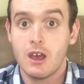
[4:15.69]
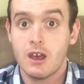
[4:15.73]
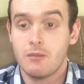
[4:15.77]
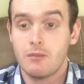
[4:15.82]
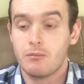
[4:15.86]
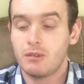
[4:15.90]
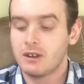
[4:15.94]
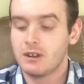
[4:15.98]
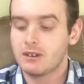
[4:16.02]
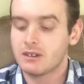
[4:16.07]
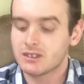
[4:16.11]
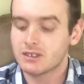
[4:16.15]

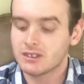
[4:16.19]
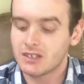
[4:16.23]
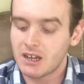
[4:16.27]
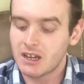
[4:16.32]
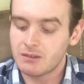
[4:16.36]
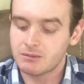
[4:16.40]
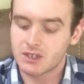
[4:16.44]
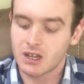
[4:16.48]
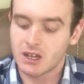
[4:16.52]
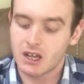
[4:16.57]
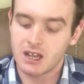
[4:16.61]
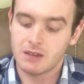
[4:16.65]
But at the same
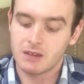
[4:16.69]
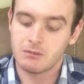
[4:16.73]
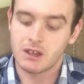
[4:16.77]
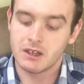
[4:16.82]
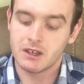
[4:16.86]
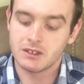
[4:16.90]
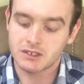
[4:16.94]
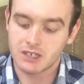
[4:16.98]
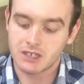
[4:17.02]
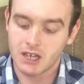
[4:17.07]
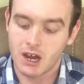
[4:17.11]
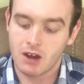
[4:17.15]
time,
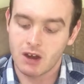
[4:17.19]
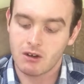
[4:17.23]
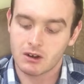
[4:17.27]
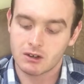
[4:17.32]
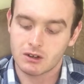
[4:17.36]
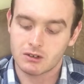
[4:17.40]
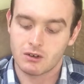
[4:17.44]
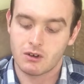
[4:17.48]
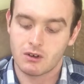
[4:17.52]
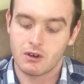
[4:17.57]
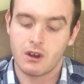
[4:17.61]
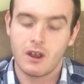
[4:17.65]
his
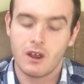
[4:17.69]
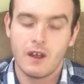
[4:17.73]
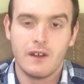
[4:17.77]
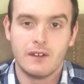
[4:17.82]
character